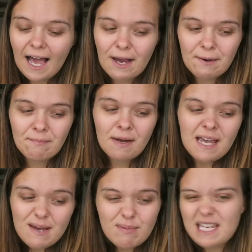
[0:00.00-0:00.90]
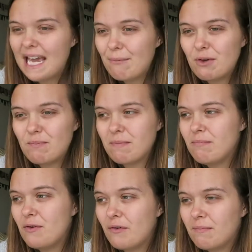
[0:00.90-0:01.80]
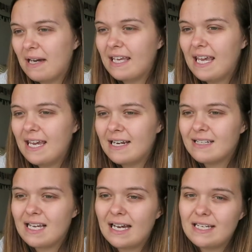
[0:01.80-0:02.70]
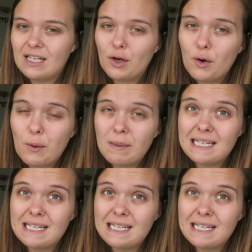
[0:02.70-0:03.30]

Um, but yeah, we've been moving back in and tidying up,